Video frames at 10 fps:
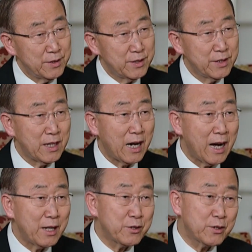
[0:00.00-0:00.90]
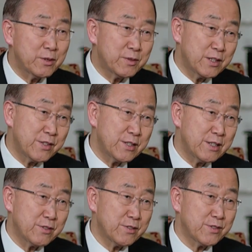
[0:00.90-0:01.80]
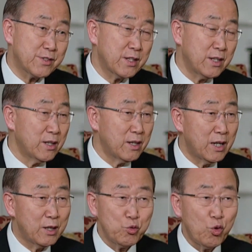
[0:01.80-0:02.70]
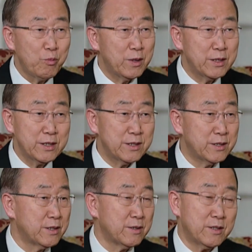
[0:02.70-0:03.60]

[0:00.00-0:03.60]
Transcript: The other decisions are normally